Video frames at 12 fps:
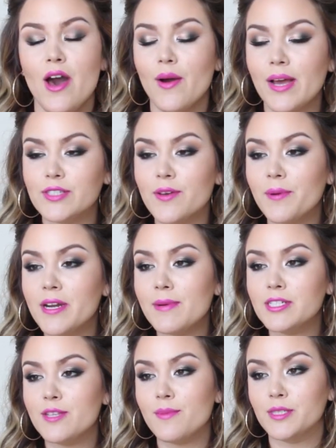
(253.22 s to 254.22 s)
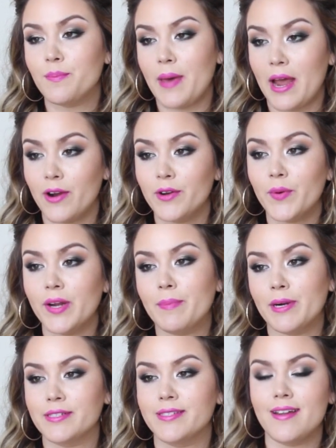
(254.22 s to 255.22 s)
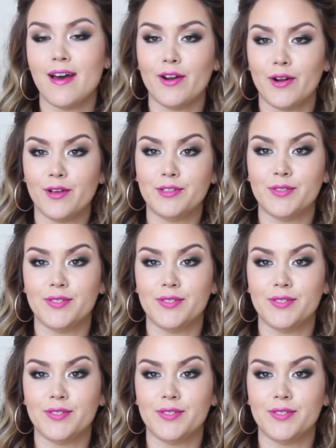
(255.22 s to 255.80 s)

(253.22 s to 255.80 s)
Okay, so I'm pretty much the most paranoid person on earth,